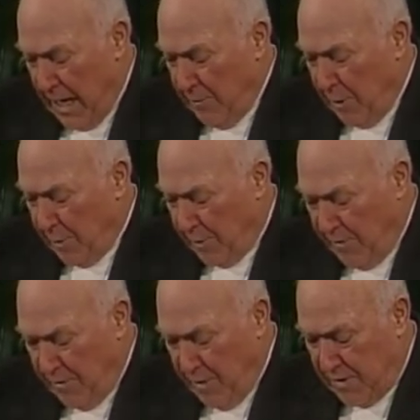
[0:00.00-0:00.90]
I will
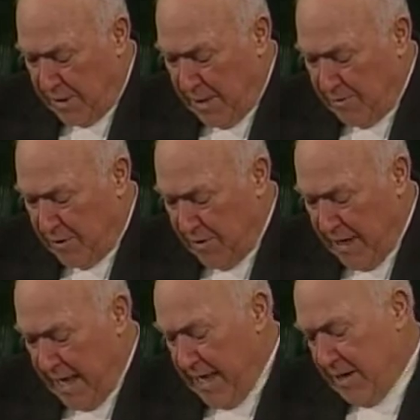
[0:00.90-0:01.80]
provoke them to
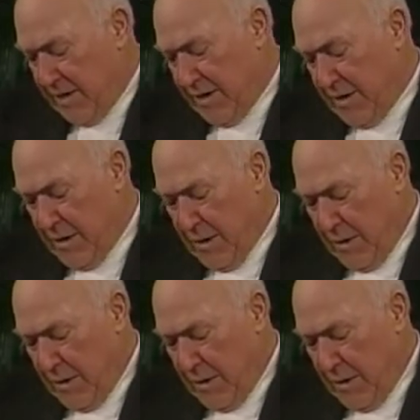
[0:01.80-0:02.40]
anger